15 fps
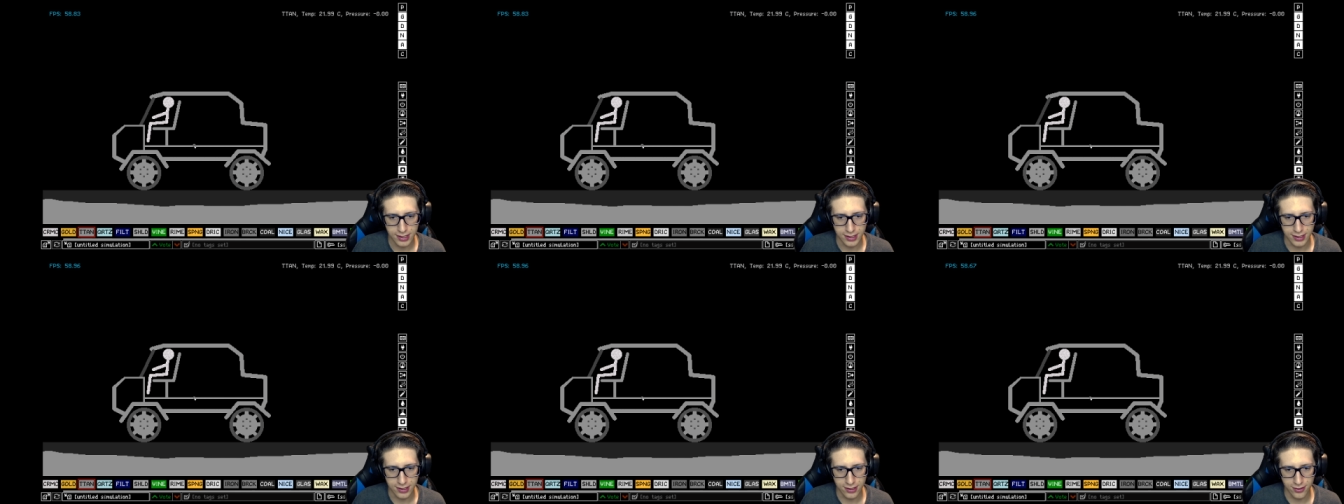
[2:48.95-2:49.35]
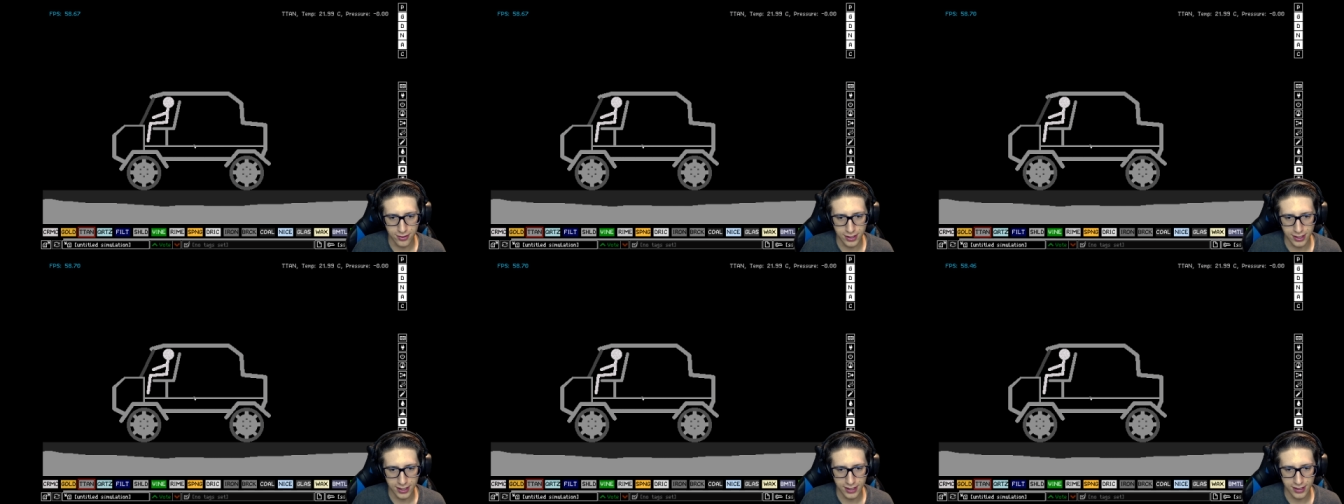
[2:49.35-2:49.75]
You know
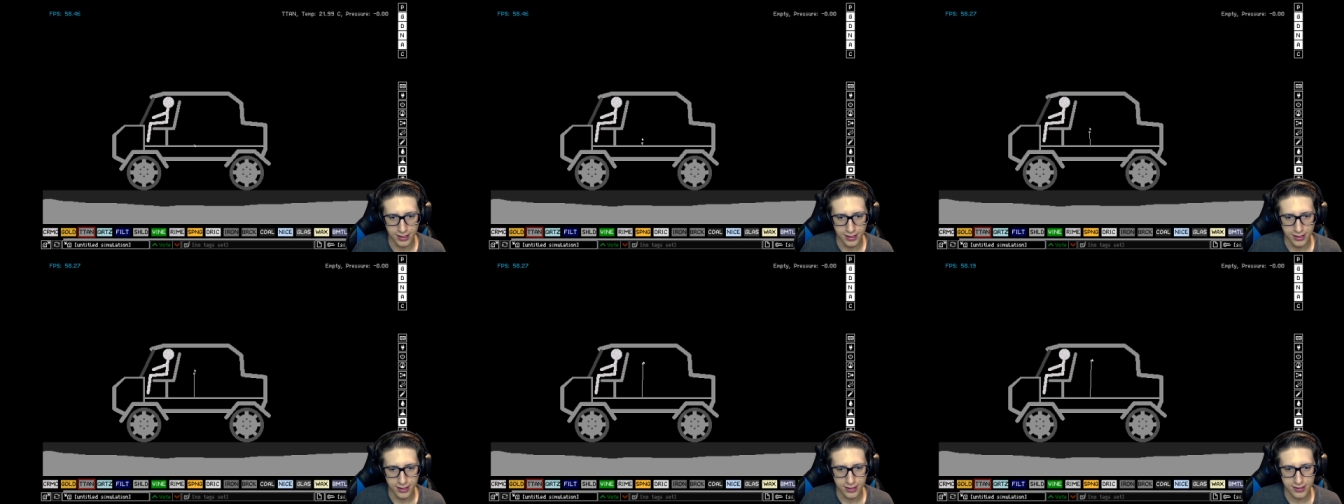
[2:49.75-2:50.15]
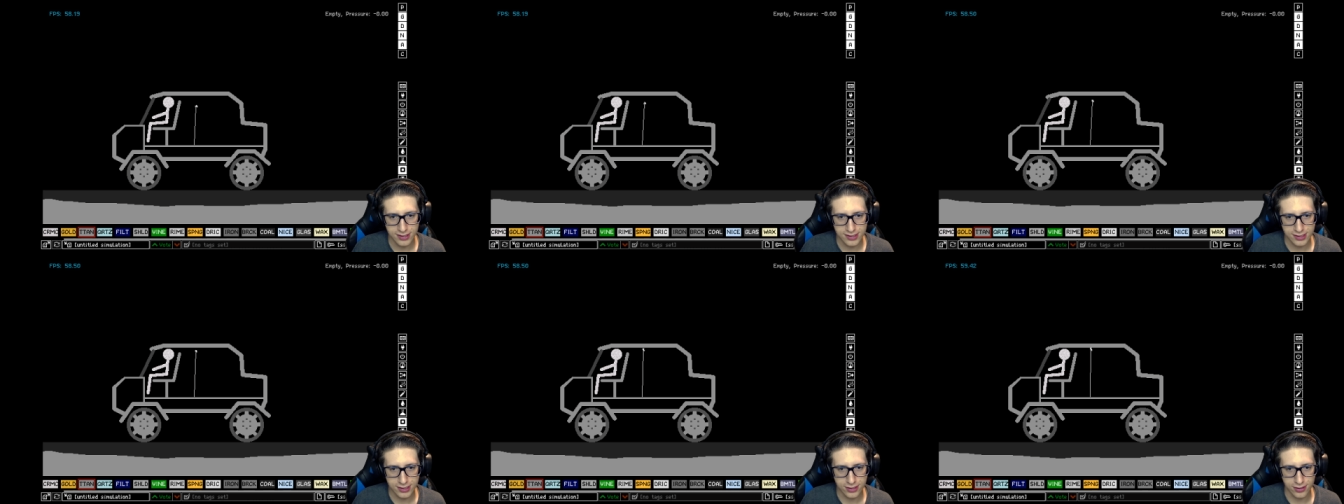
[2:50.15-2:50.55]
what? This
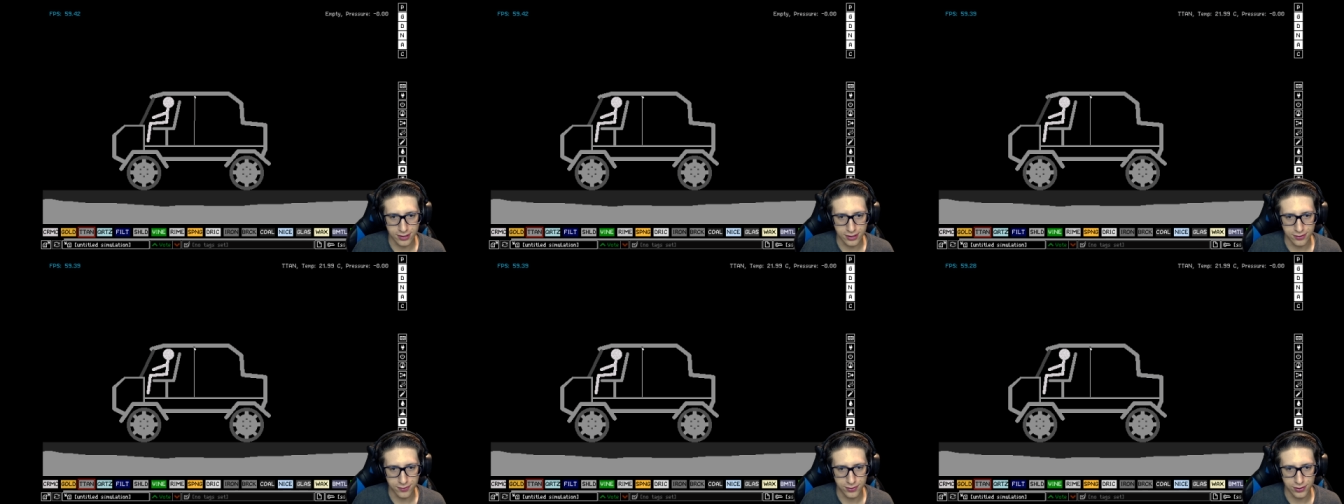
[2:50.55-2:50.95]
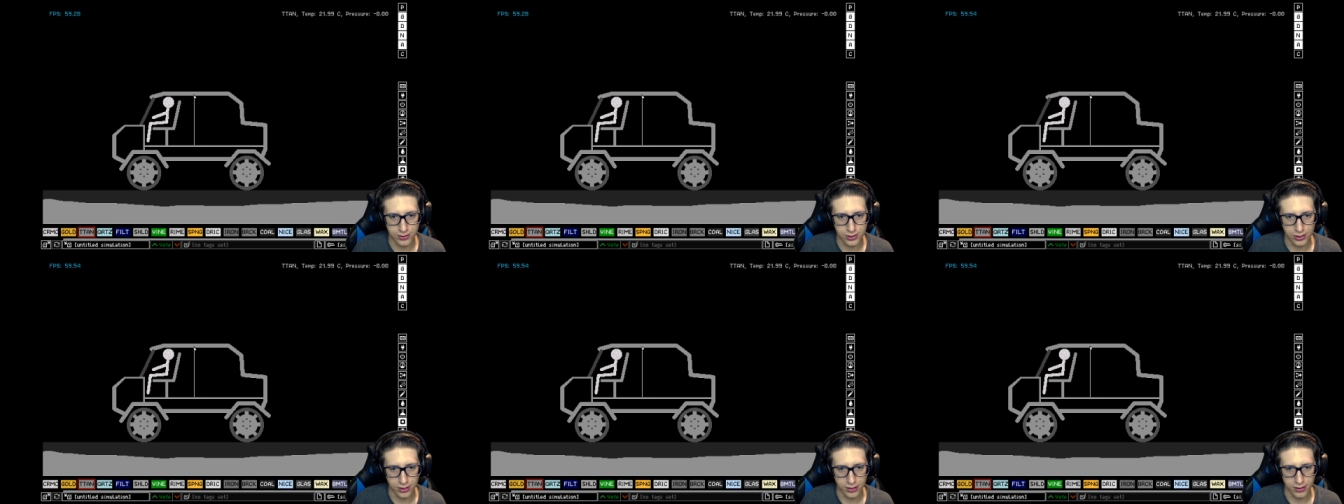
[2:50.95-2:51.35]
is a car of the
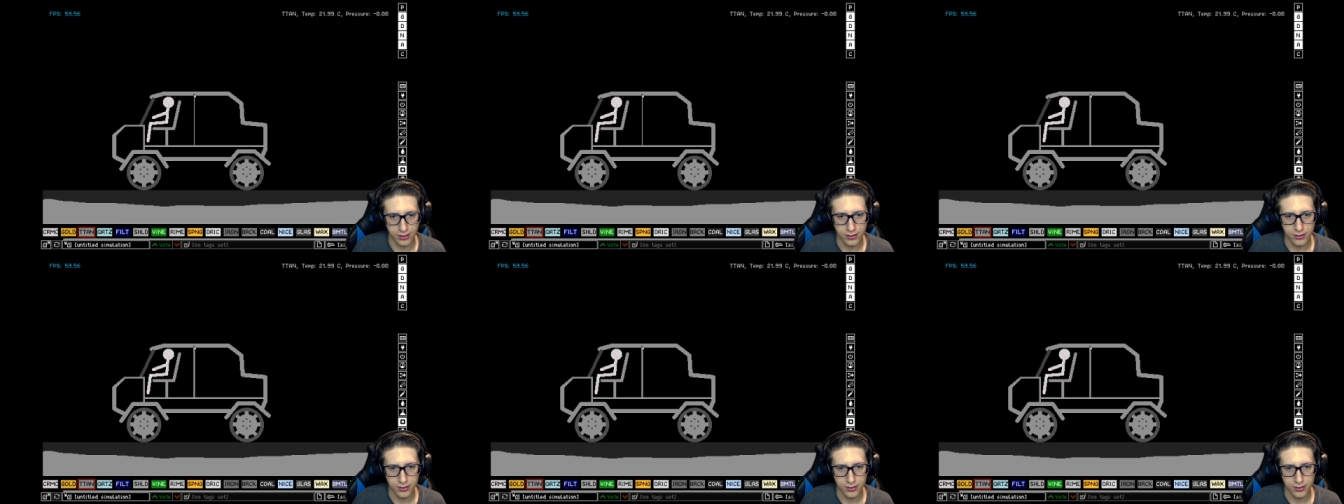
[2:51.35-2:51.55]
future.